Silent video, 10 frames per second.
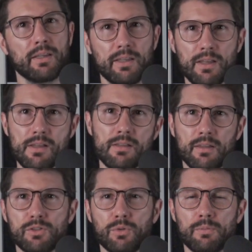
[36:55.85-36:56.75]
yeah,
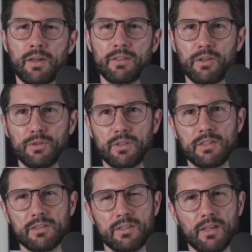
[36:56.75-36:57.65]
that's one of my yearly
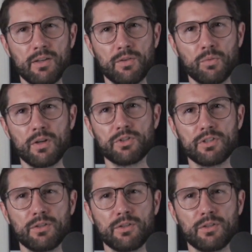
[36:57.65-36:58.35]
sit down and watch it,